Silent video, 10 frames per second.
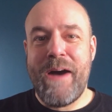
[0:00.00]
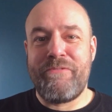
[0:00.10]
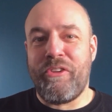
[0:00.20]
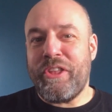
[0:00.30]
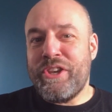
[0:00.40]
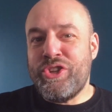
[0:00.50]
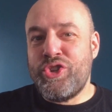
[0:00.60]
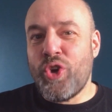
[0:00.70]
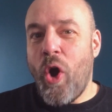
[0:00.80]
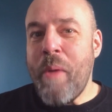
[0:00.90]
for the
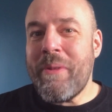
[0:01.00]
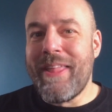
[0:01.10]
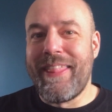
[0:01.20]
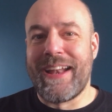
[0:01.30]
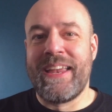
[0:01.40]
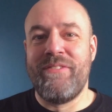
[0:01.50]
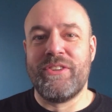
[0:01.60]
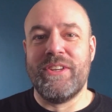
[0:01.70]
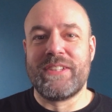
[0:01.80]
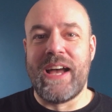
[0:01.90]
enjoyment that
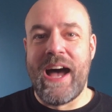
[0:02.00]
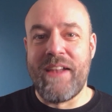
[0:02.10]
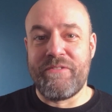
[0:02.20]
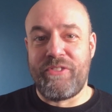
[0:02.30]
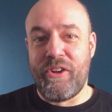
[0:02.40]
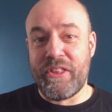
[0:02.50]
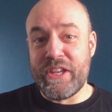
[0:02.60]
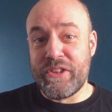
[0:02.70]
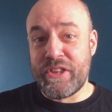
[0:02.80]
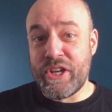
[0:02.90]
gives us and for
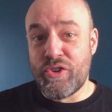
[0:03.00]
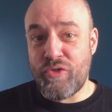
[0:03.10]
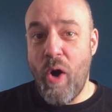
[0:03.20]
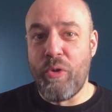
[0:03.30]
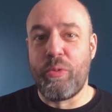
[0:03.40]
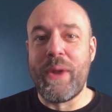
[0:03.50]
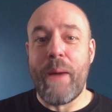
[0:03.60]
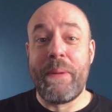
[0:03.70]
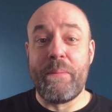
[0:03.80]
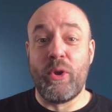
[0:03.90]
the growth. We
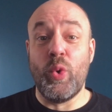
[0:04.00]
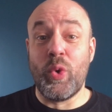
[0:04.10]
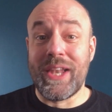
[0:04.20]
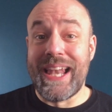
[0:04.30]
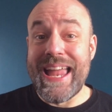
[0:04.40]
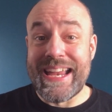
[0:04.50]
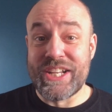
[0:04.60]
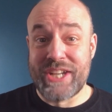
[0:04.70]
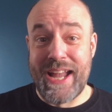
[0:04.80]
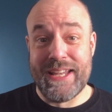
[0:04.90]
are people who like a
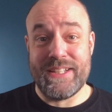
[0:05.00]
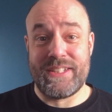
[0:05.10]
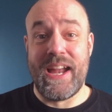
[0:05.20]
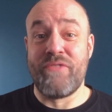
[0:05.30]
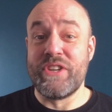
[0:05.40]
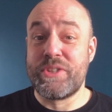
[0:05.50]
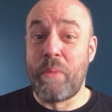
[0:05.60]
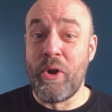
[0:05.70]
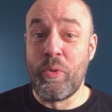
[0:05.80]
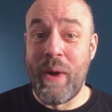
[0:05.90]
challenge and
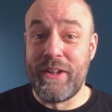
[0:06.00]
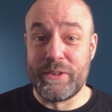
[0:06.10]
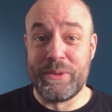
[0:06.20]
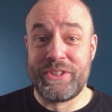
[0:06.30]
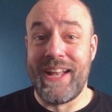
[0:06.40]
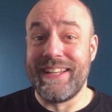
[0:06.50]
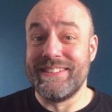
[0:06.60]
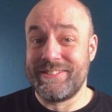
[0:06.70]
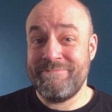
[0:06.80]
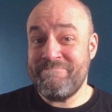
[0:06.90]
respond well to a
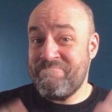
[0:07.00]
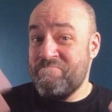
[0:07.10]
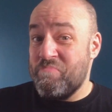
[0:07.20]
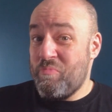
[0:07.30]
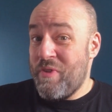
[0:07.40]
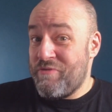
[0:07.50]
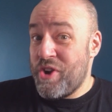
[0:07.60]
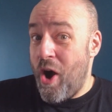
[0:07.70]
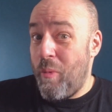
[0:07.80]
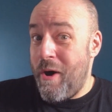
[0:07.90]
challenge. We've
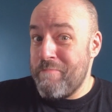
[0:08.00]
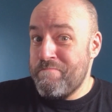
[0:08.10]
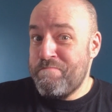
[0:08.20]
got one.